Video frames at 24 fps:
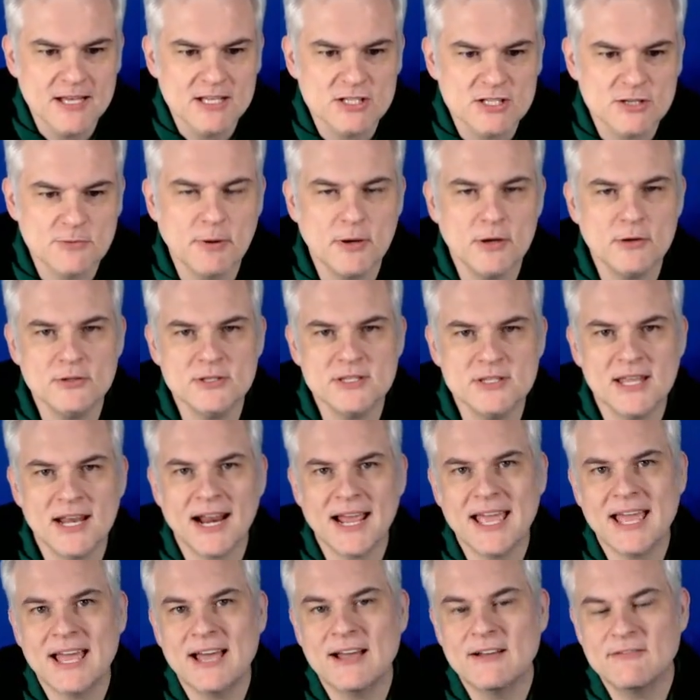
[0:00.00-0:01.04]
Suppose that
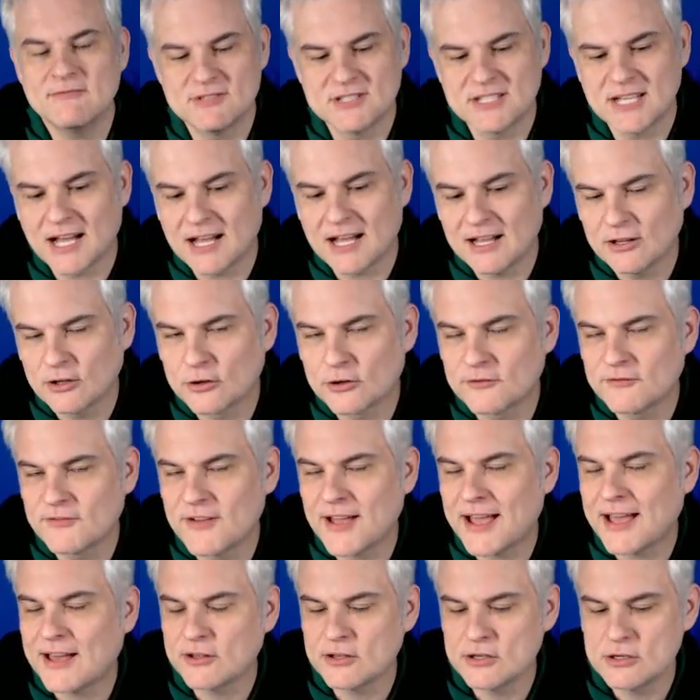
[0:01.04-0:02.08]
I have dollar
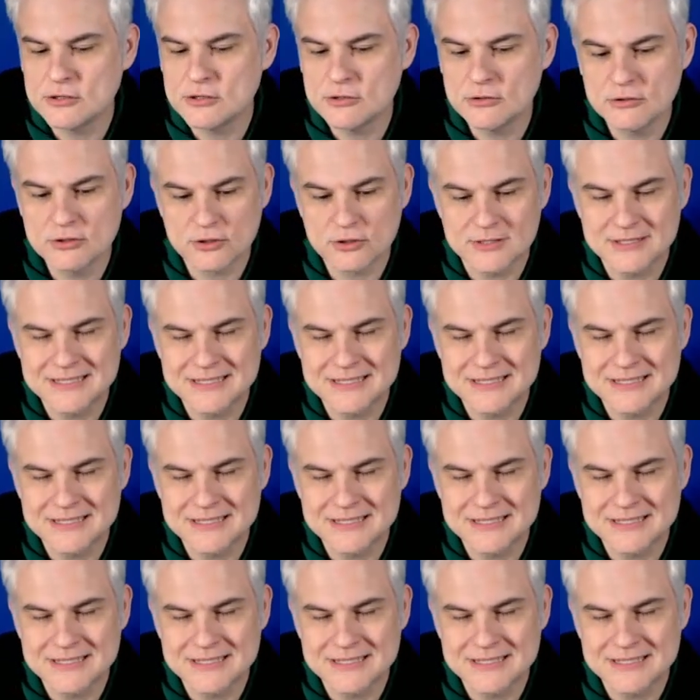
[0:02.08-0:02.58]
values